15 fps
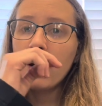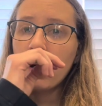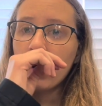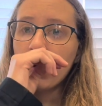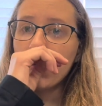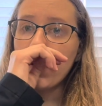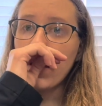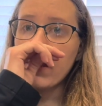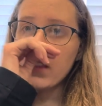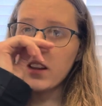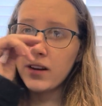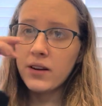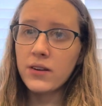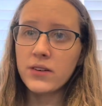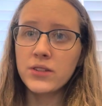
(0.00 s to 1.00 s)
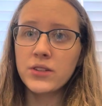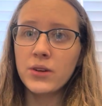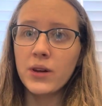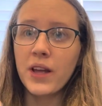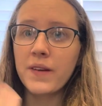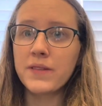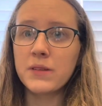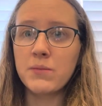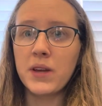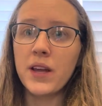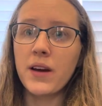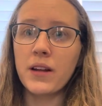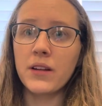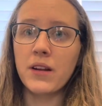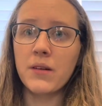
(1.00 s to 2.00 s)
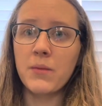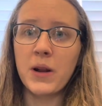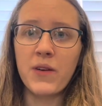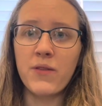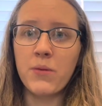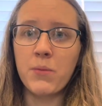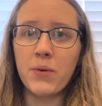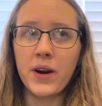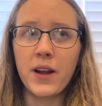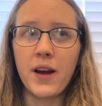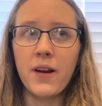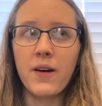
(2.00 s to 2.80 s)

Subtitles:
And then it also gives me a little bit of a break.